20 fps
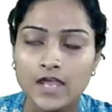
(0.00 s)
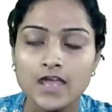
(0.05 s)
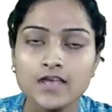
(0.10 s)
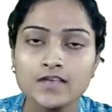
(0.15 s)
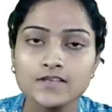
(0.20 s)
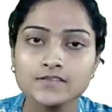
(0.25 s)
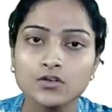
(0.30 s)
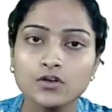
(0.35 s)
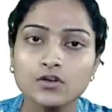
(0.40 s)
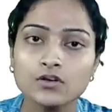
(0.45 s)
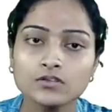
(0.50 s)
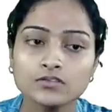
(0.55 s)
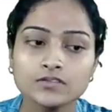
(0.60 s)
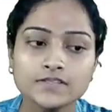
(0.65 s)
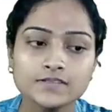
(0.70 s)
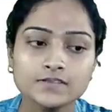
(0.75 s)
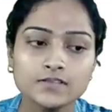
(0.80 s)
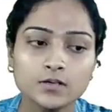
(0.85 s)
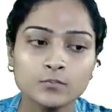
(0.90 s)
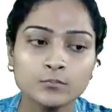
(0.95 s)
So the,
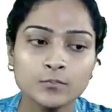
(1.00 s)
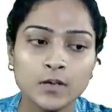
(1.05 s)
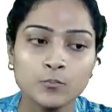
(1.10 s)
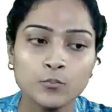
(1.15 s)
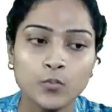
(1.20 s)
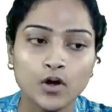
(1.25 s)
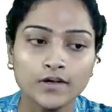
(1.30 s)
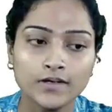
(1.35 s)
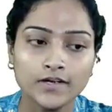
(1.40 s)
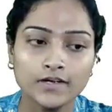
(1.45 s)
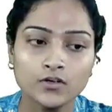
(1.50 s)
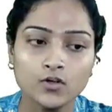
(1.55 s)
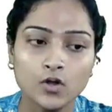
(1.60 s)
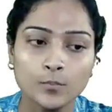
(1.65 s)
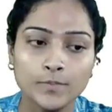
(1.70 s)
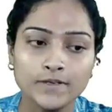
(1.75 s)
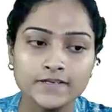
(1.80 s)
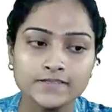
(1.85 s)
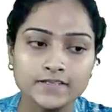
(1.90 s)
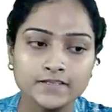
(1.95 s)
some important
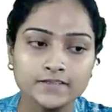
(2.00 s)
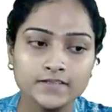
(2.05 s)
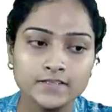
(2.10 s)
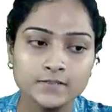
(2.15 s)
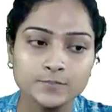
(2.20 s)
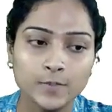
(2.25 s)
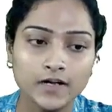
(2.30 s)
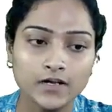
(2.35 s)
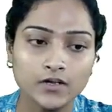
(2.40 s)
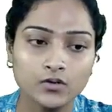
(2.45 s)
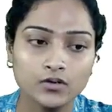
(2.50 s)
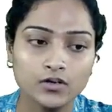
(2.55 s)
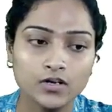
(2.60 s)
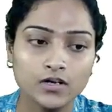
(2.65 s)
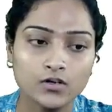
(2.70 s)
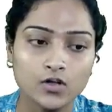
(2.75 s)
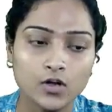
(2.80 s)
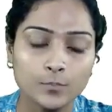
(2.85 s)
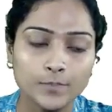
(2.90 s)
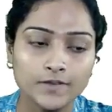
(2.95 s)
topics in this particular
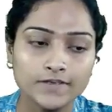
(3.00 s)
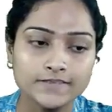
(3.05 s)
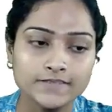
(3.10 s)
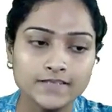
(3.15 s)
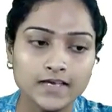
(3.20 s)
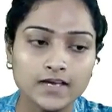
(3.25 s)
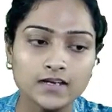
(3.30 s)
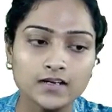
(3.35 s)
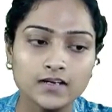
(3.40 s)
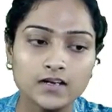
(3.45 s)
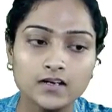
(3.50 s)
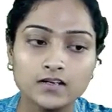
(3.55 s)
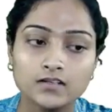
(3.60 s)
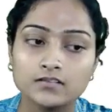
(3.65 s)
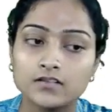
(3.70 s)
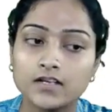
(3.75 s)
topics are, uh,